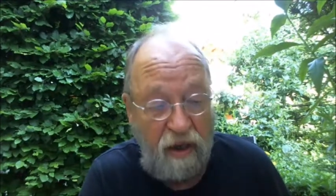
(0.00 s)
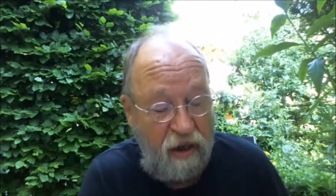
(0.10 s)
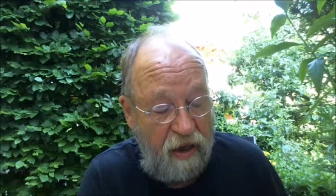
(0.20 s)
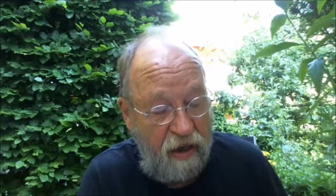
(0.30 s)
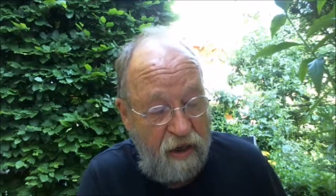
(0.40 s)

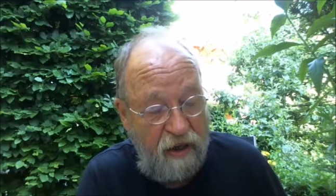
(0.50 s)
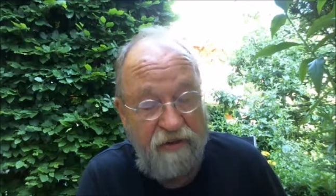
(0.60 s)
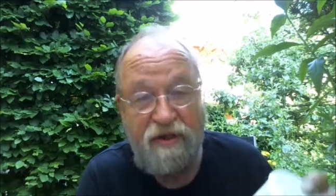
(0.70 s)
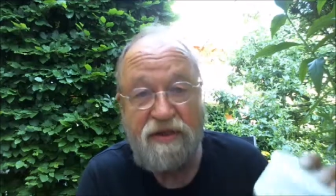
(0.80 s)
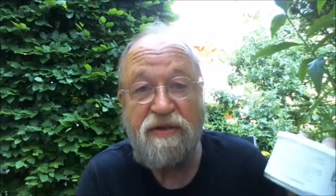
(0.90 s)

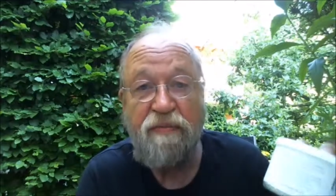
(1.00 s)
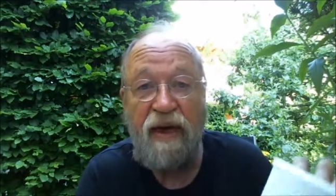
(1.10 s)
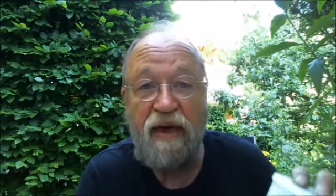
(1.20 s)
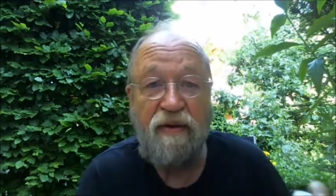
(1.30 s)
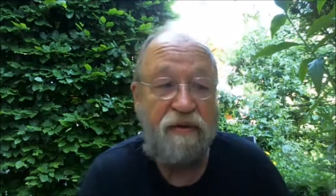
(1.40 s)
This
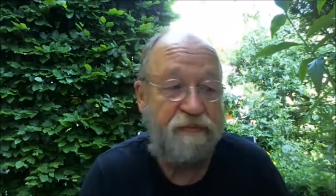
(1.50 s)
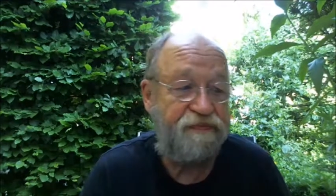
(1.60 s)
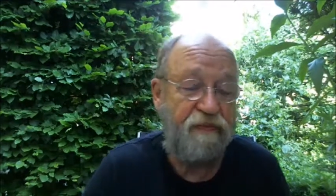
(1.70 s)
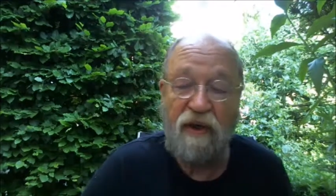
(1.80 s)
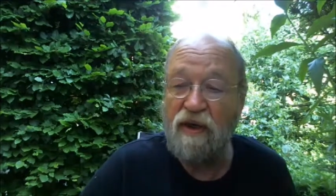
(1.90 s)
tobacco
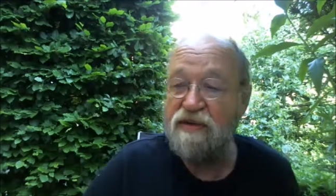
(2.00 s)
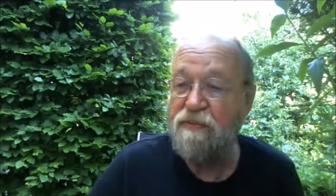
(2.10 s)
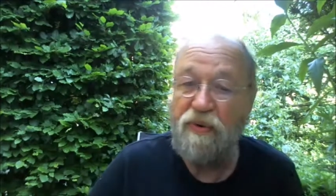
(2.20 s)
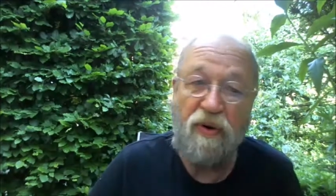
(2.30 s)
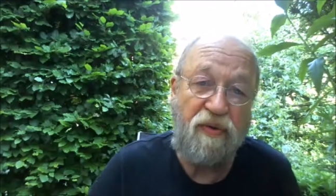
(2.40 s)
is
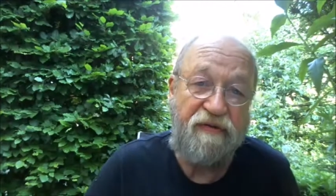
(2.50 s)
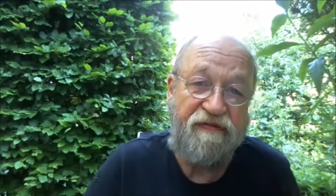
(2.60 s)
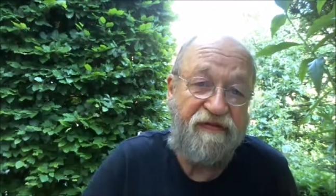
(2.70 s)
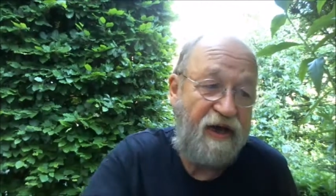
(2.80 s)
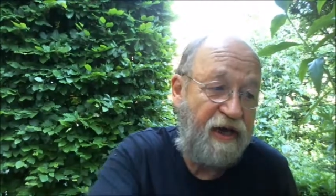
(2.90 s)
a broken
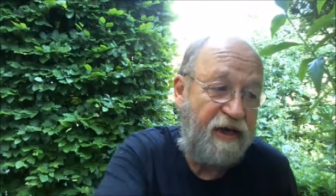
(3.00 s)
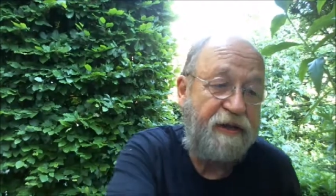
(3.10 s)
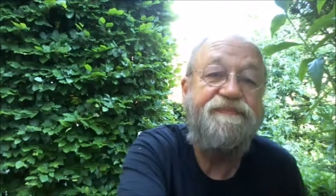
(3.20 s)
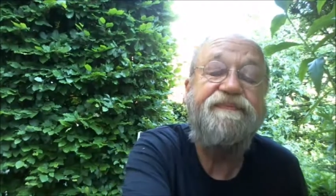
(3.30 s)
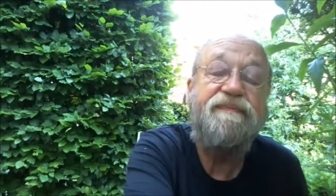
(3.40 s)
flake.
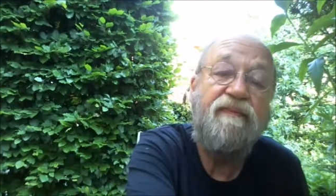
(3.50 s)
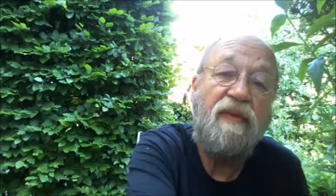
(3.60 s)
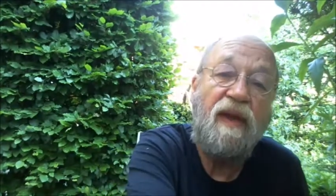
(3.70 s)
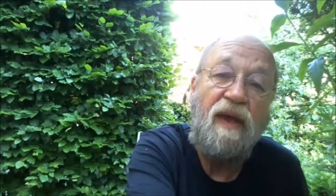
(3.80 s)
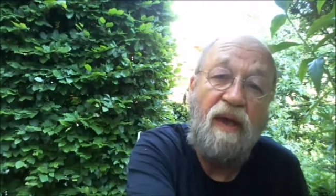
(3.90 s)

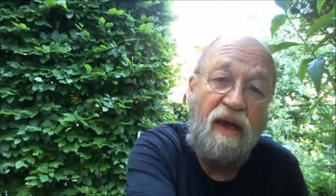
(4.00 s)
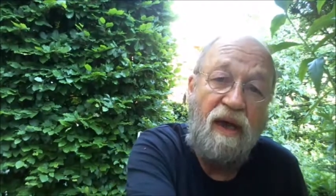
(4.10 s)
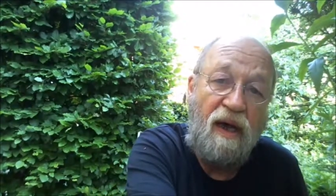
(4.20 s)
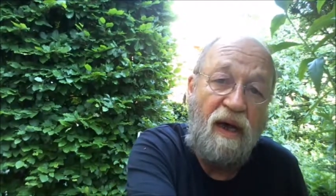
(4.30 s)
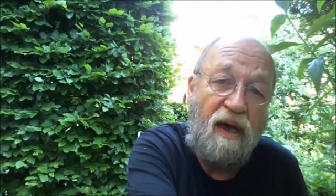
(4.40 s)

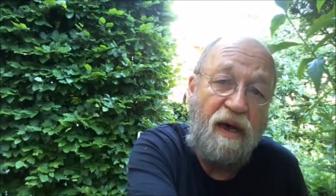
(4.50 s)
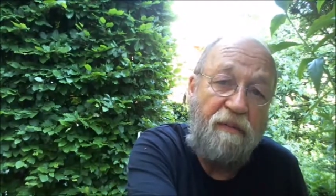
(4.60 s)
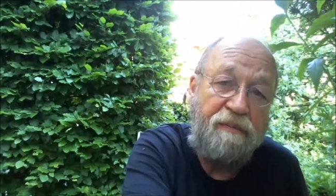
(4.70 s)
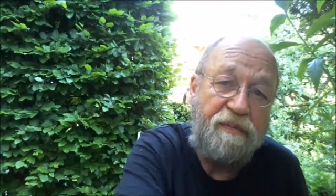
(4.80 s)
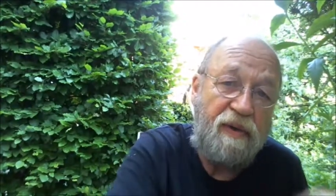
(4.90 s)

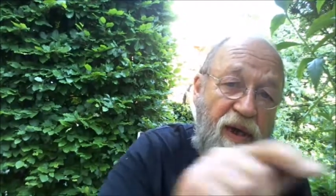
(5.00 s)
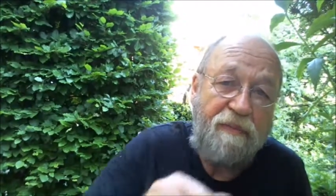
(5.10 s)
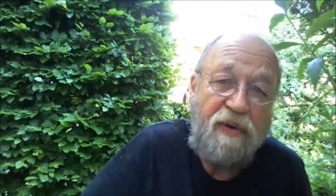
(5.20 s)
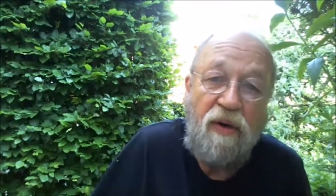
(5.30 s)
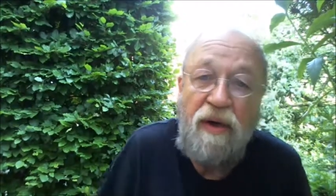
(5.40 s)

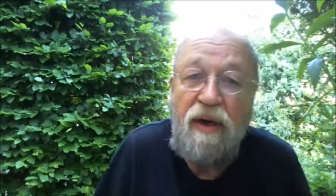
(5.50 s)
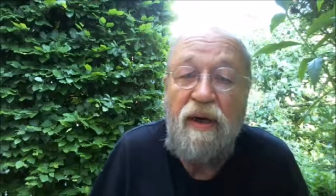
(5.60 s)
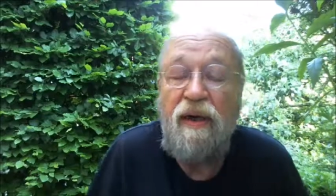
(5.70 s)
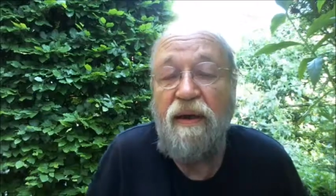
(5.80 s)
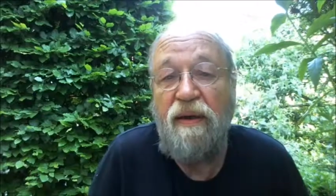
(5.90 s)
I'm
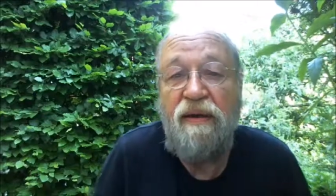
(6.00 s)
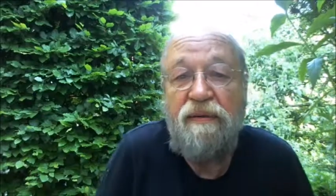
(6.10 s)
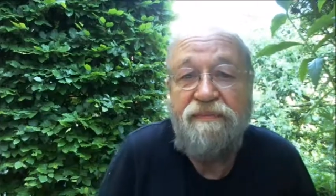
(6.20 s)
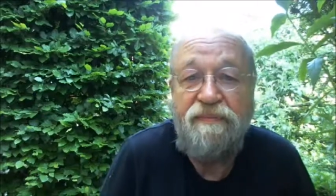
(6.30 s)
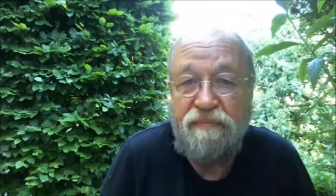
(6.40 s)
gonna
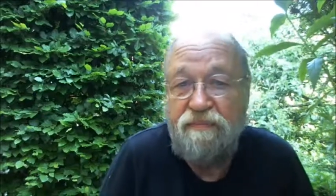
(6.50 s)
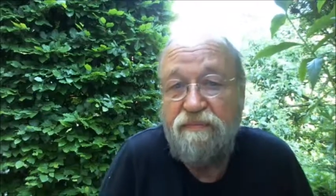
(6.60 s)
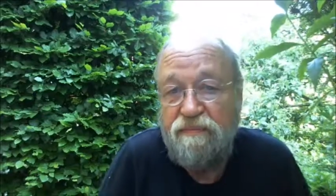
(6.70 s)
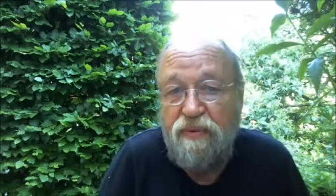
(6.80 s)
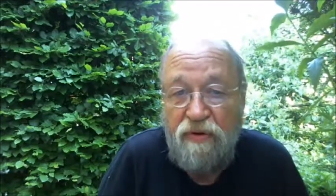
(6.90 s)

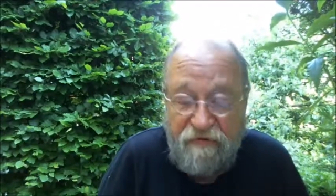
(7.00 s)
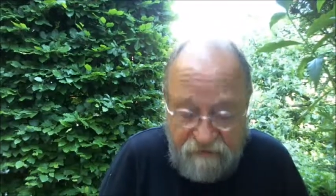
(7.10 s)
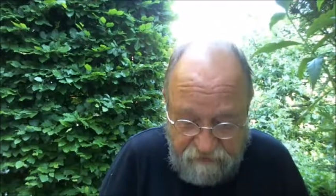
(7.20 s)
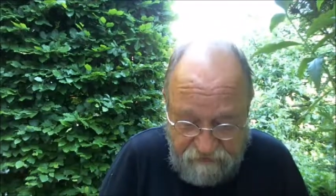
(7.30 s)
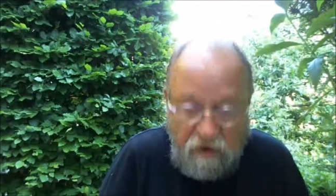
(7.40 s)
put a
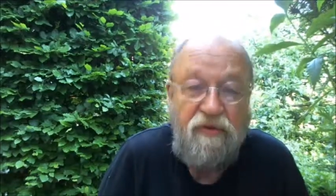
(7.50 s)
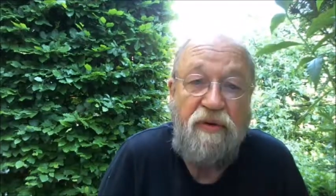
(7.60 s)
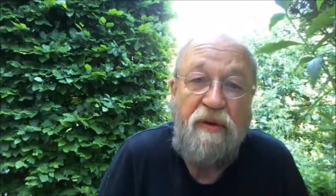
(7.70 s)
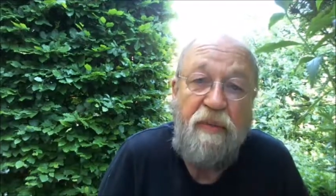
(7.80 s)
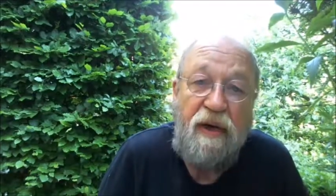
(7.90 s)

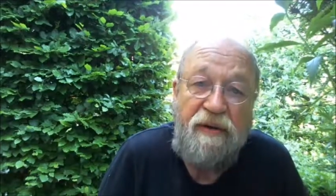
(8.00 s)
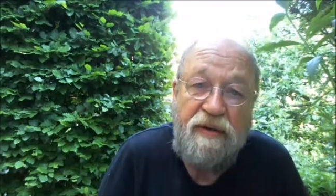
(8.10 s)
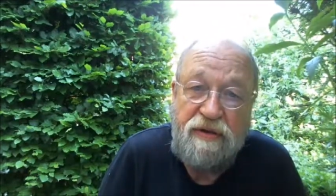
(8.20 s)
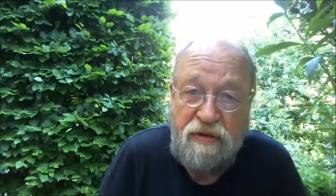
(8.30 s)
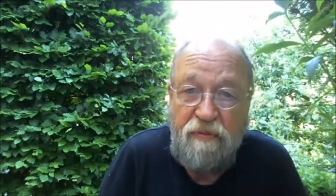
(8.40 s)
photo about
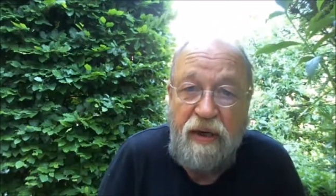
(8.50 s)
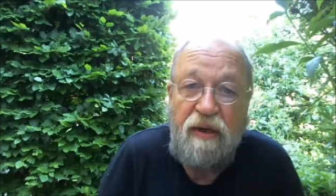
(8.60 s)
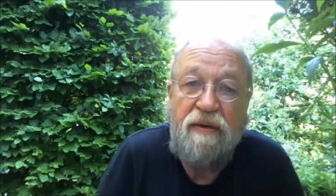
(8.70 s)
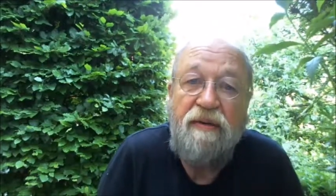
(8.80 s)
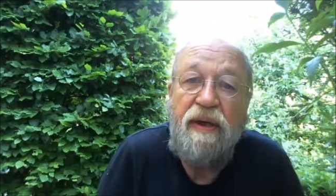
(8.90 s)
this
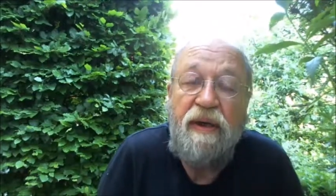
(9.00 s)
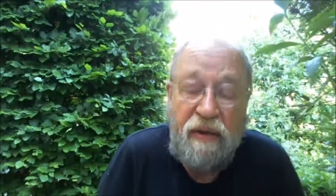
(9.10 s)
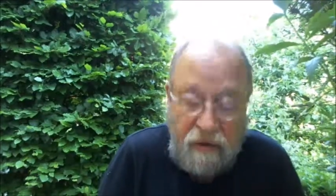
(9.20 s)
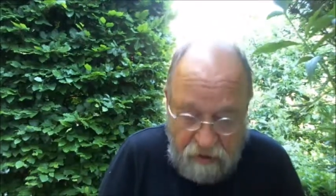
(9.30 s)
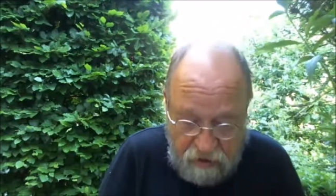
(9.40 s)
tobacco
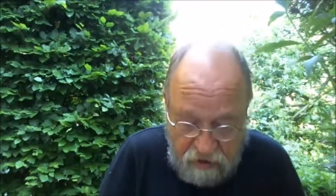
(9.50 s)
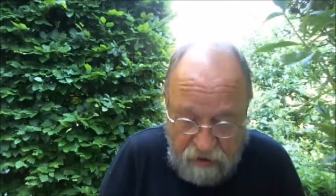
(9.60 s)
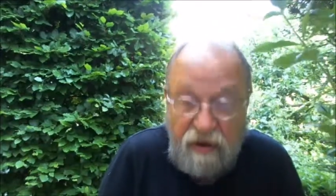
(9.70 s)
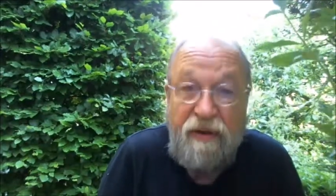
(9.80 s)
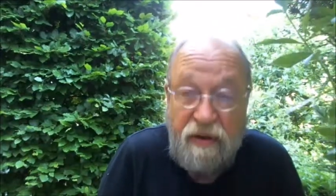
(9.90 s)

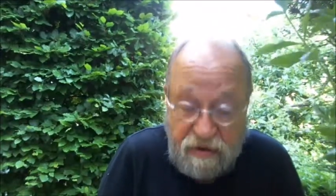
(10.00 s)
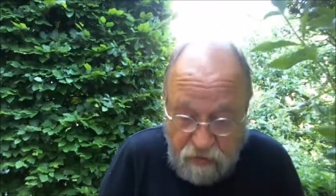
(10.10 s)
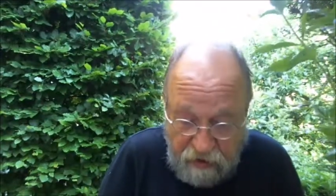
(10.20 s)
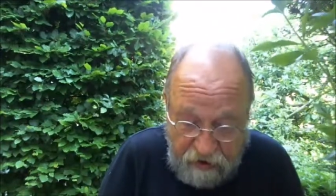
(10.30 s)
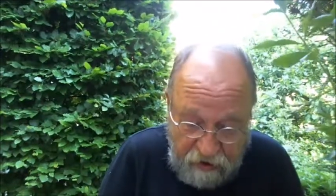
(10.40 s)
in this
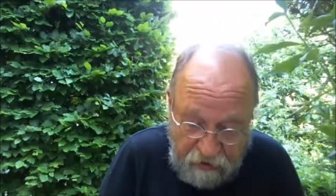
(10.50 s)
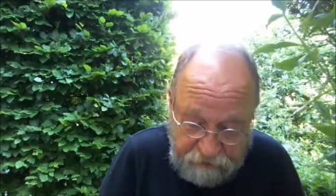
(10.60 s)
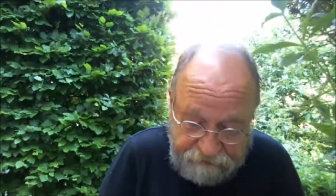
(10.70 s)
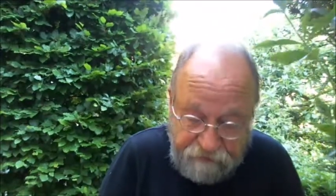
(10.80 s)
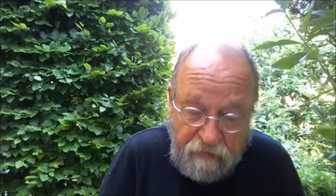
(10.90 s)
video.